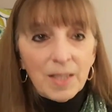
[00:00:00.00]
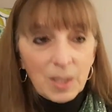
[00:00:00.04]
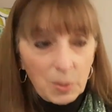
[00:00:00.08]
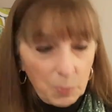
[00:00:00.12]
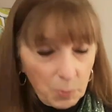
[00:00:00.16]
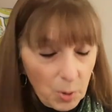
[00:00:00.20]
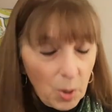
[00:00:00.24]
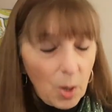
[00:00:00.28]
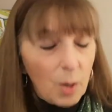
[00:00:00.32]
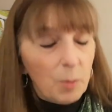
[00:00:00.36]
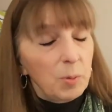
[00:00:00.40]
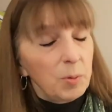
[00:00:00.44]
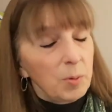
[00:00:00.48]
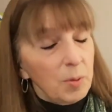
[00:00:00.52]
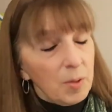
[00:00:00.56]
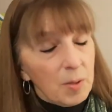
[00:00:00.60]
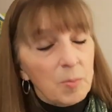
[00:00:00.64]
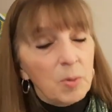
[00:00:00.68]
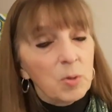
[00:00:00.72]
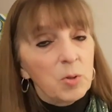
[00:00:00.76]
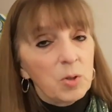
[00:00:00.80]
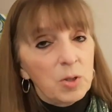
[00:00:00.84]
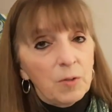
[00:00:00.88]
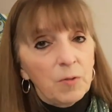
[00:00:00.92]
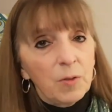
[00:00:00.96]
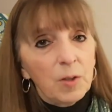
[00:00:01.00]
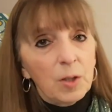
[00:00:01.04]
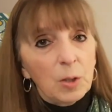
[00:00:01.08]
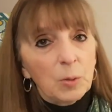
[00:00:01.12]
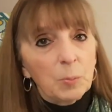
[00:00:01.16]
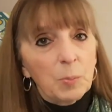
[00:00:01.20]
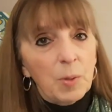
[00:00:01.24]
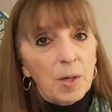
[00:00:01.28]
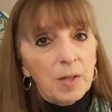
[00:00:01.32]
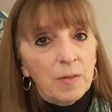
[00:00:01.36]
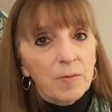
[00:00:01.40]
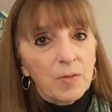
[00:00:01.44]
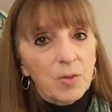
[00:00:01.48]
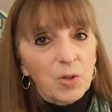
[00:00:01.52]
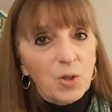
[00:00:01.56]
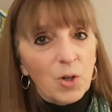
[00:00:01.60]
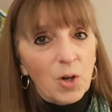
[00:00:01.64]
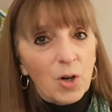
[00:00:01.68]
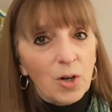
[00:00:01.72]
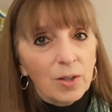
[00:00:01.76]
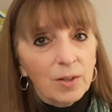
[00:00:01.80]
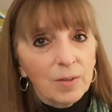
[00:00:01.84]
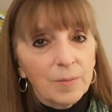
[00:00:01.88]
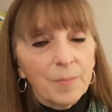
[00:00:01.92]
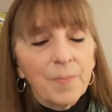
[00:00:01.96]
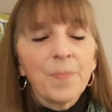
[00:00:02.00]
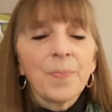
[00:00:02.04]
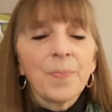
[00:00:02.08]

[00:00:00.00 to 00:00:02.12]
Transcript: That's probably the most difficult part of the song.